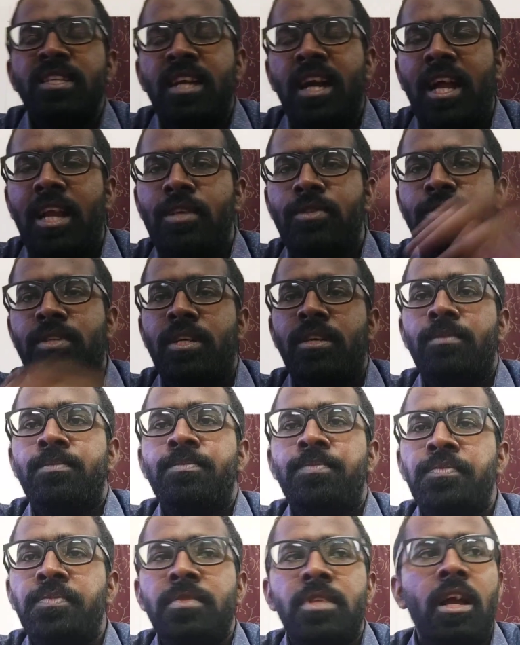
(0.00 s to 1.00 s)
Hello sir.
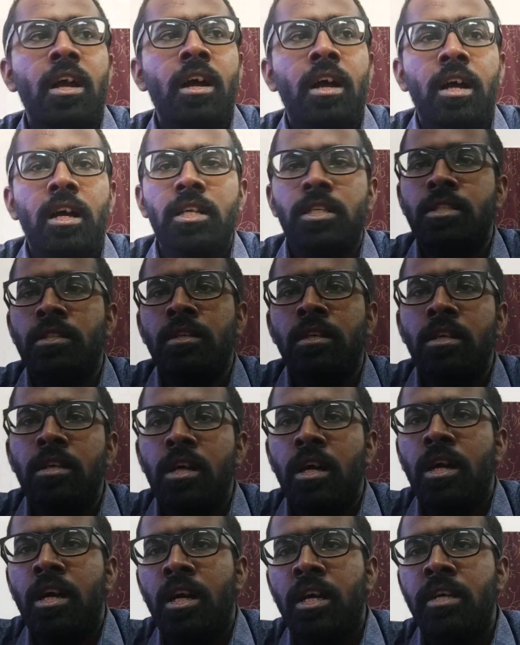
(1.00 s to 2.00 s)
Uh,
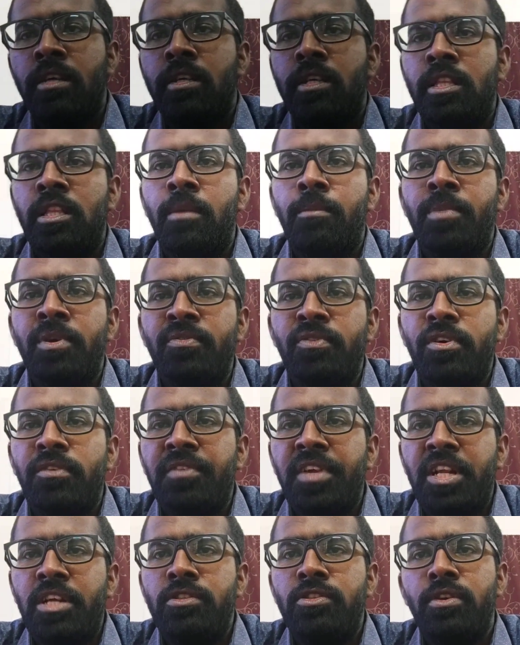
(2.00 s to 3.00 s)
in the before
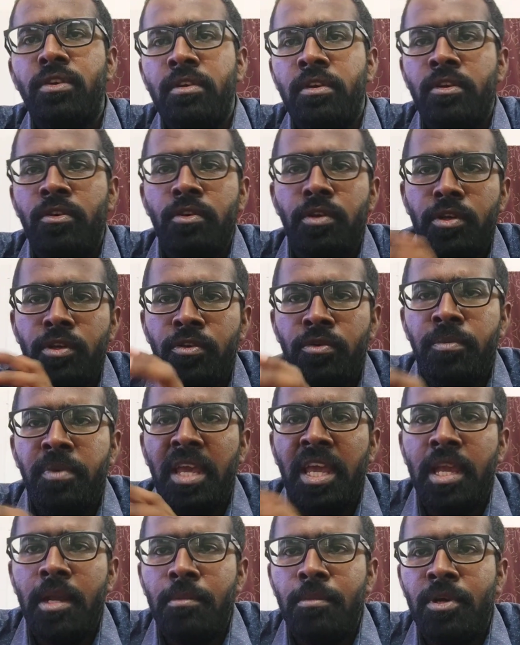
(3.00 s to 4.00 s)
videos you will
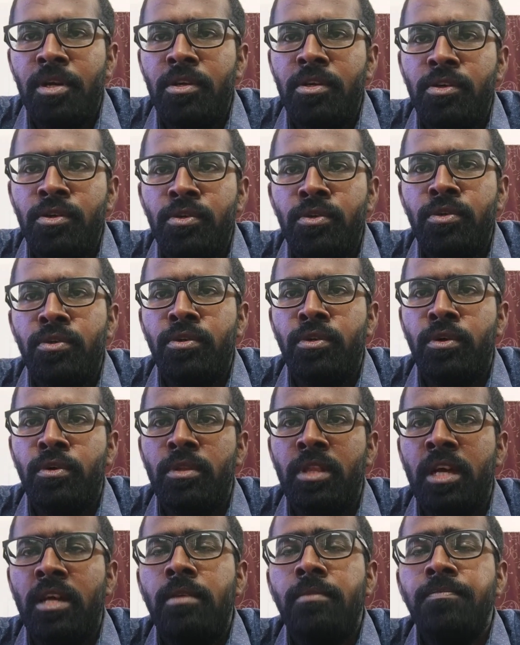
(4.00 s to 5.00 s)
be able to know
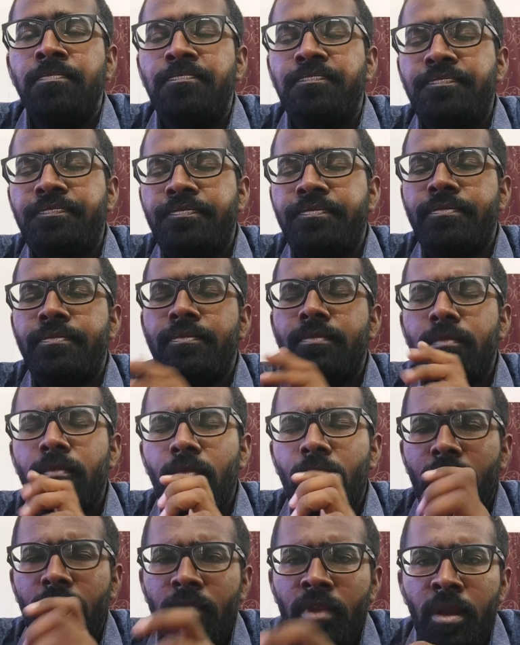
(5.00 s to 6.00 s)
the
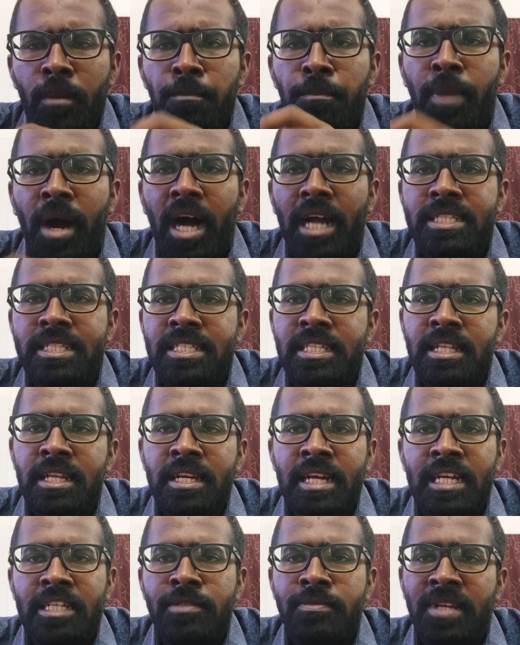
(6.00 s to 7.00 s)
parts in the
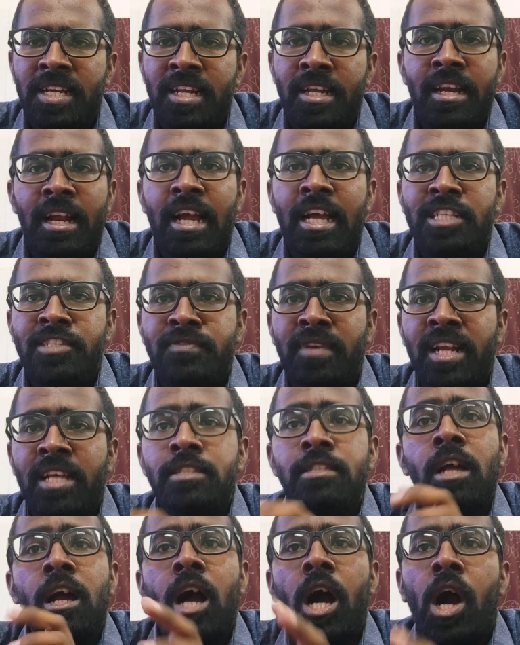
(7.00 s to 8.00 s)
transmitter as well as
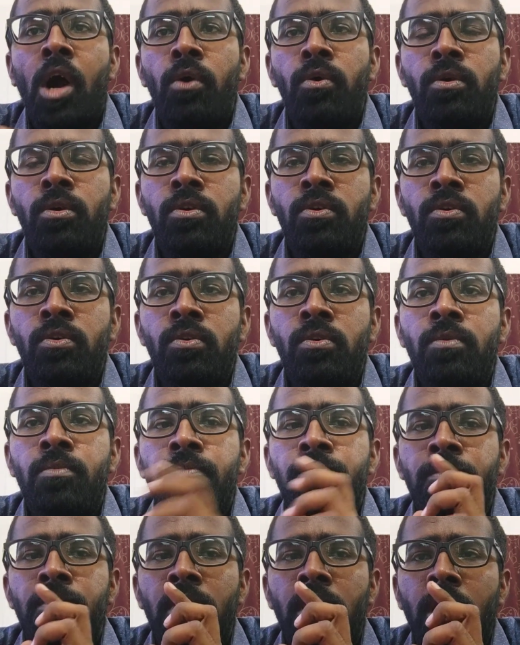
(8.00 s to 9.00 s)
how to
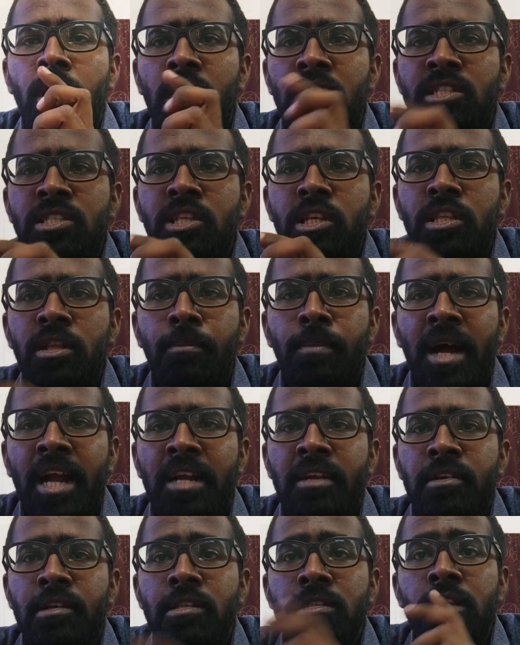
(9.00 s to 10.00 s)
insert the
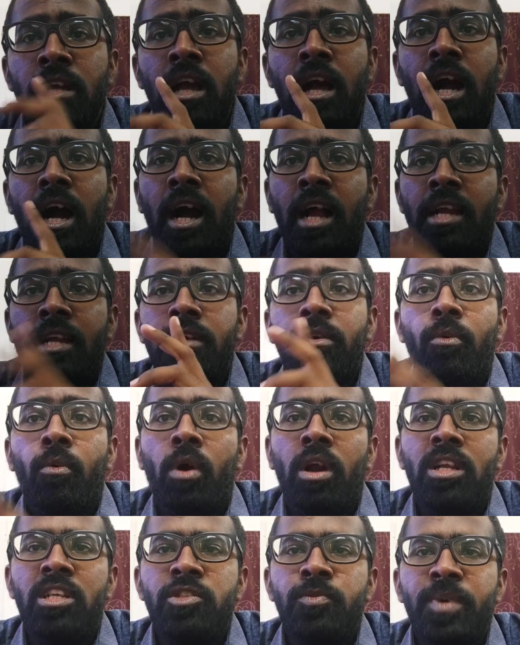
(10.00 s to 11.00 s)
batteries and
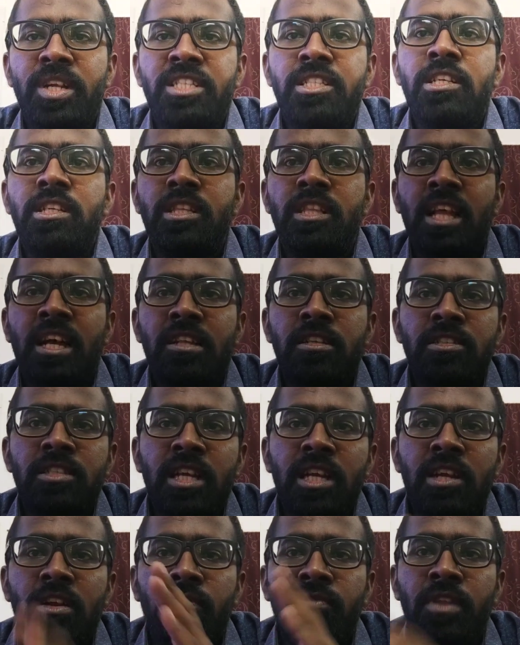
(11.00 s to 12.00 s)
what is present in the other
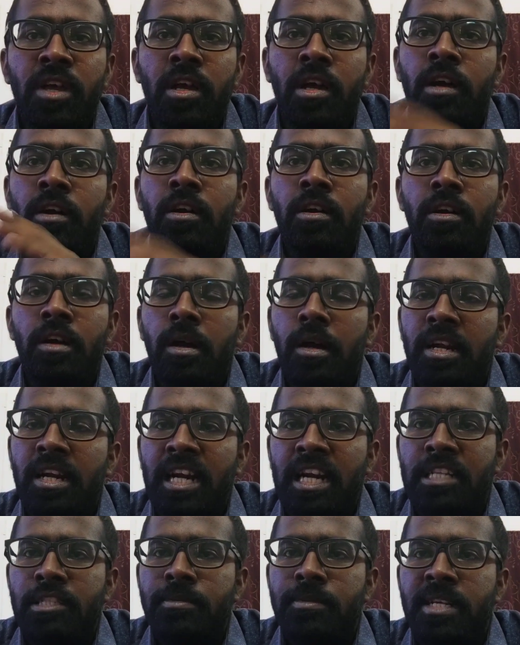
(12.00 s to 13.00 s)
side of the
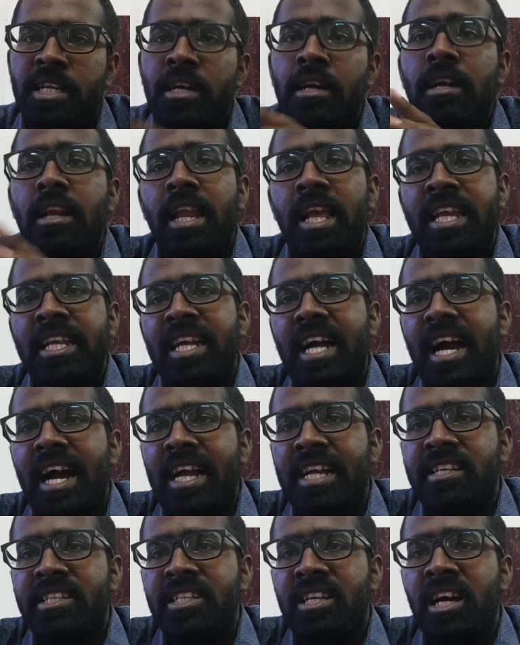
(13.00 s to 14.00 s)
transmitter like
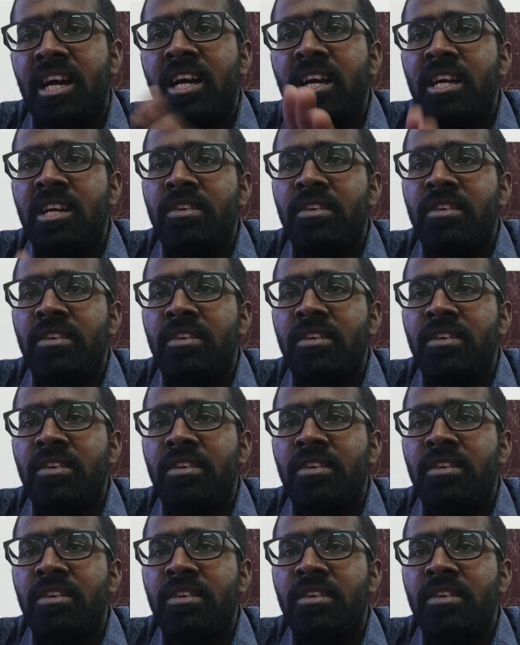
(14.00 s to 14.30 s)
antenna